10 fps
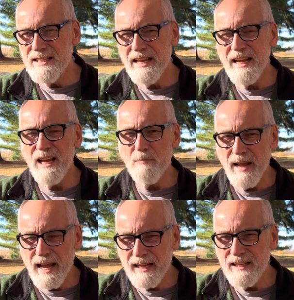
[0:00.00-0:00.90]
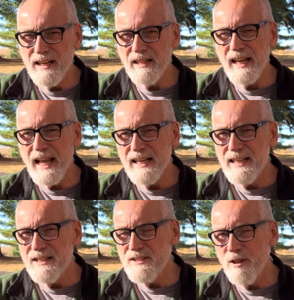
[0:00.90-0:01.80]
they head back and land in
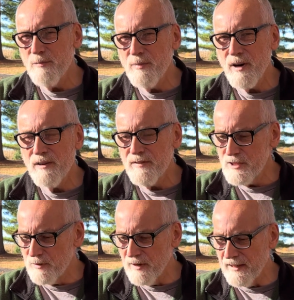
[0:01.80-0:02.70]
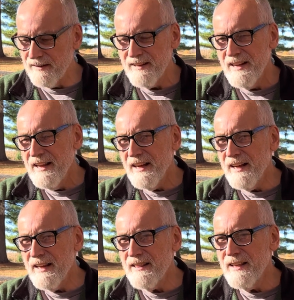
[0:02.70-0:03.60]
the southern part of Israel,
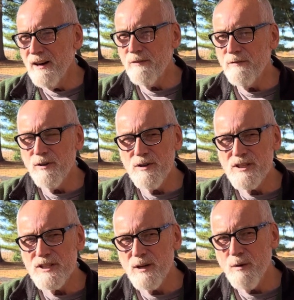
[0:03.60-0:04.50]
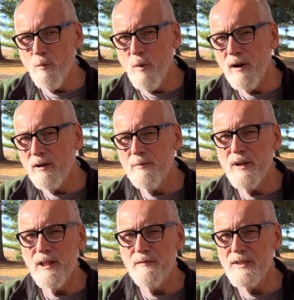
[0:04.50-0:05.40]
they are first welcomed
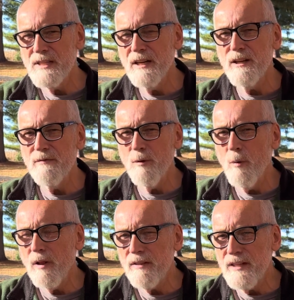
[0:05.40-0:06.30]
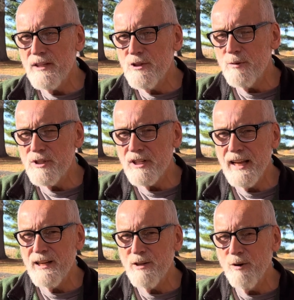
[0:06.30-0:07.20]
in the vicinity of a wealthy Jewish
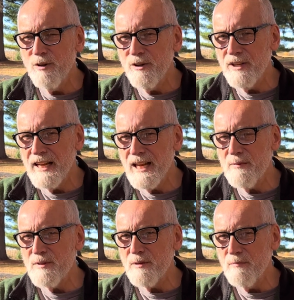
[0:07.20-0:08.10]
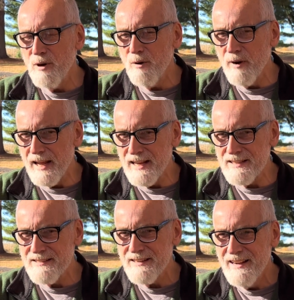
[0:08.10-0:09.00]
landowner named
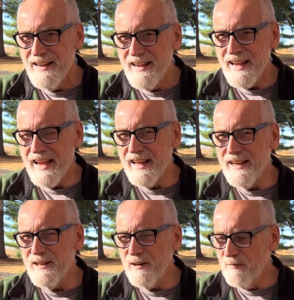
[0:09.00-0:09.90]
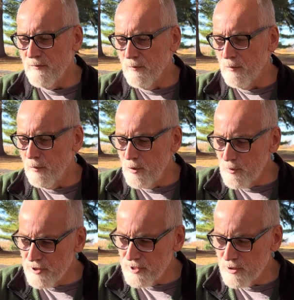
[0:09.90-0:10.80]
Boaz. And
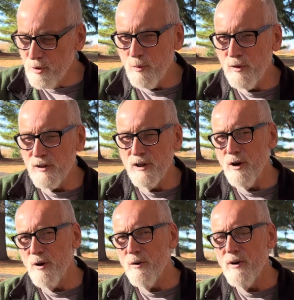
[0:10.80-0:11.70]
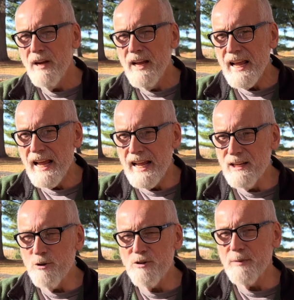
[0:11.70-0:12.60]
Ruth, who will go
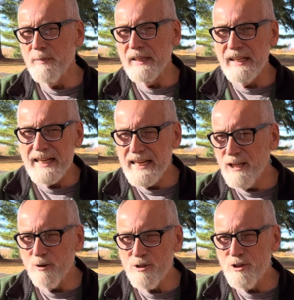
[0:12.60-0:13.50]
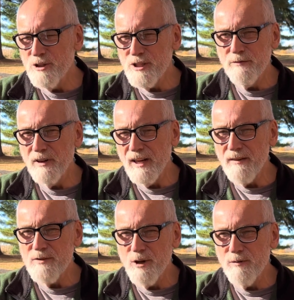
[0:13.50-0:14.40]
and do some gleaning or searching for
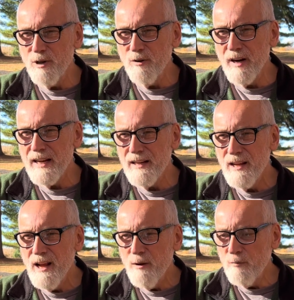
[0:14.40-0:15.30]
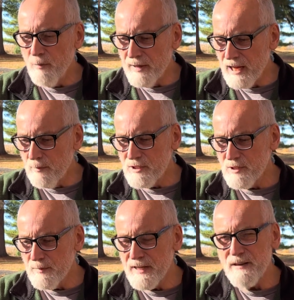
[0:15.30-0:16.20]
leftover grain, will be able to
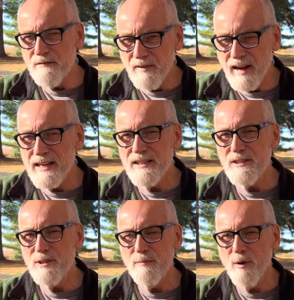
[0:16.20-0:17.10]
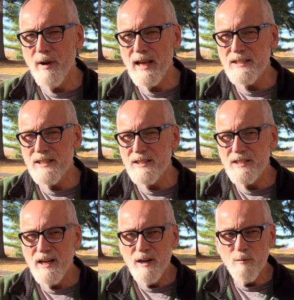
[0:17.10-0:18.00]
be invited to Boaz's
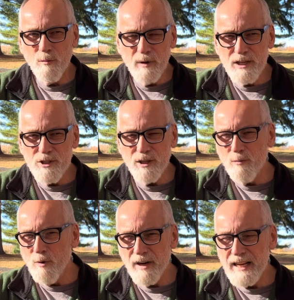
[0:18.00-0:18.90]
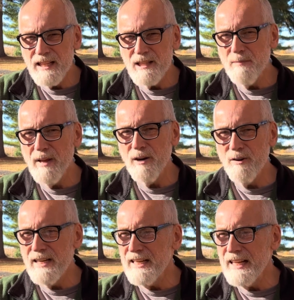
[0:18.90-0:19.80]
region where he and the men are
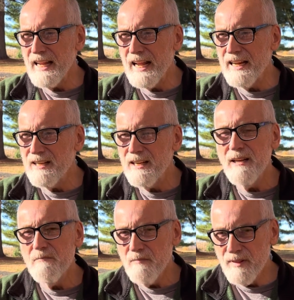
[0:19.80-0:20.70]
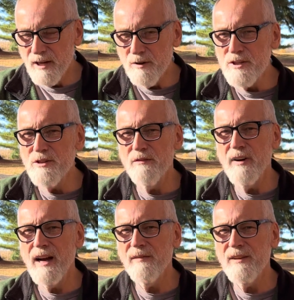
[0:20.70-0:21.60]
eating, and there is
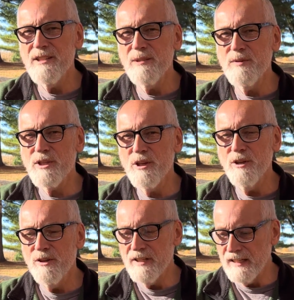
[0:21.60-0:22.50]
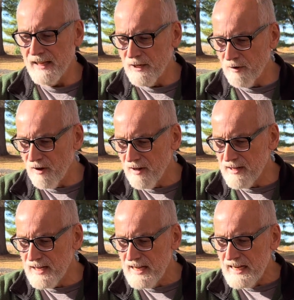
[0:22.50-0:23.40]
survival and some security. Later
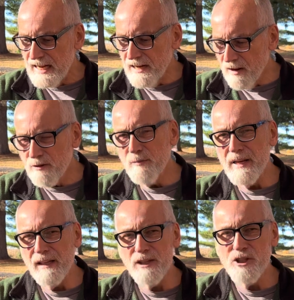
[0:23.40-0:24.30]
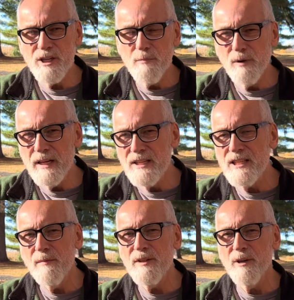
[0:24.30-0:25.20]
on, another meal as she brings
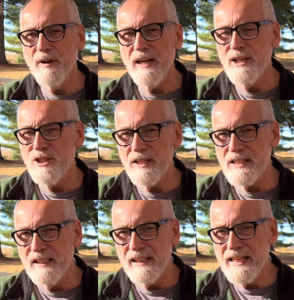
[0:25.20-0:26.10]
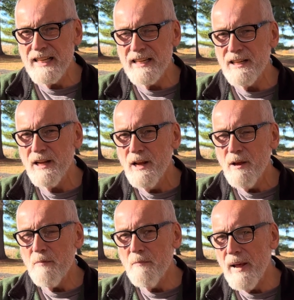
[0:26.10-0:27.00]
some of the grain she has gleaned
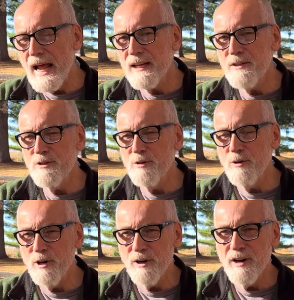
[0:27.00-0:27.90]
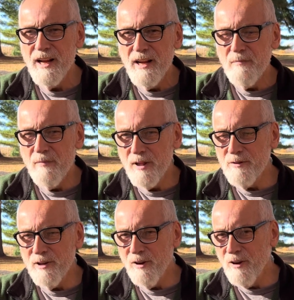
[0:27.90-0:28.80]
back to her
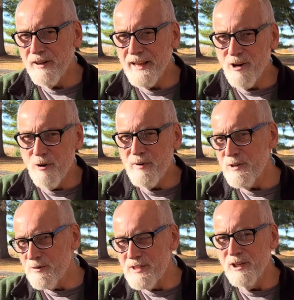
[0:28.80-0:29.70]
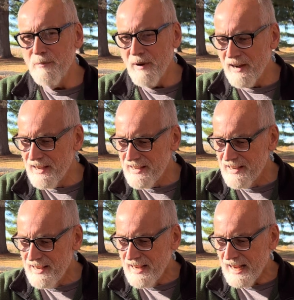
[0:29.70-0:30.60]
mother-in-law Naomi, who's nearby,
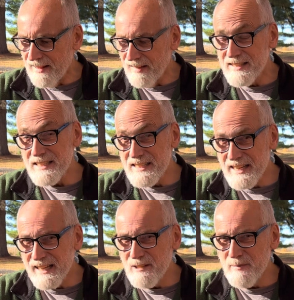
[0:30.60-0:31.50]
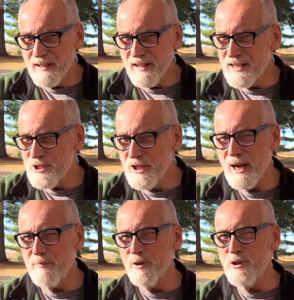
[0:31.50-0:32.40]
and that's a second meal. That's
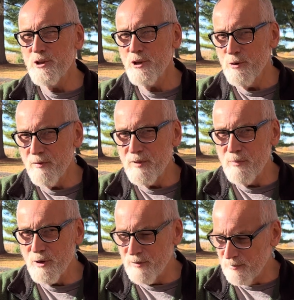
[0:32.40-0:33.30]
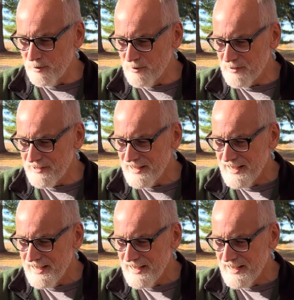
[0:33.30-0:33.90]
chapter 2 of the Book of Ruth.